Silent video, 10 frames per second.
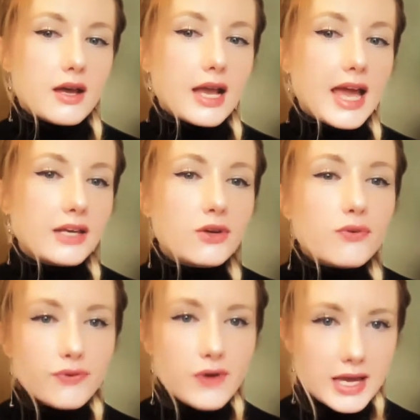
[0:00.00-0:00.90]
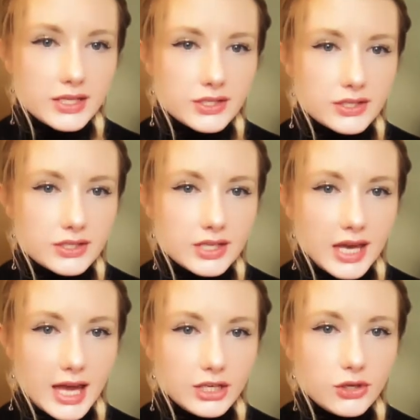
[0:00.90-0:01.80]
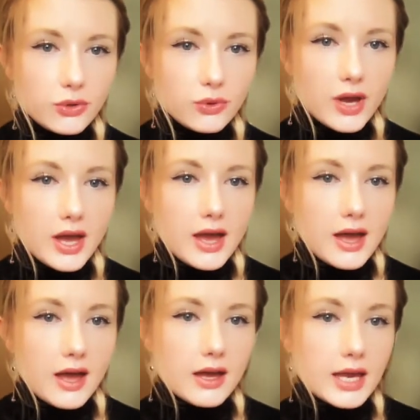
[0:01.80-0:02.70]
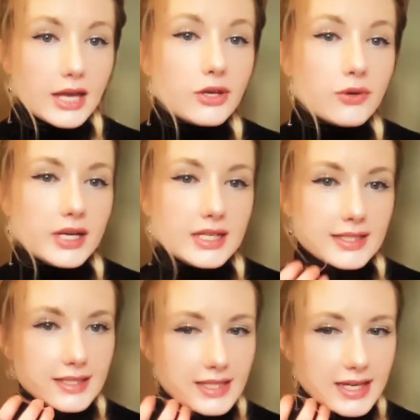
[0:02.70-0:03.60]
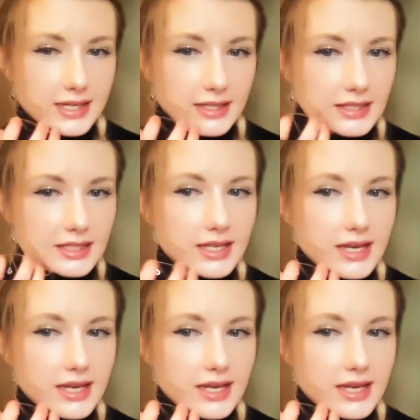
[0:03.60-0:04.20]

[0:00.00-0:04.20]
Can you find it? Can you really see it?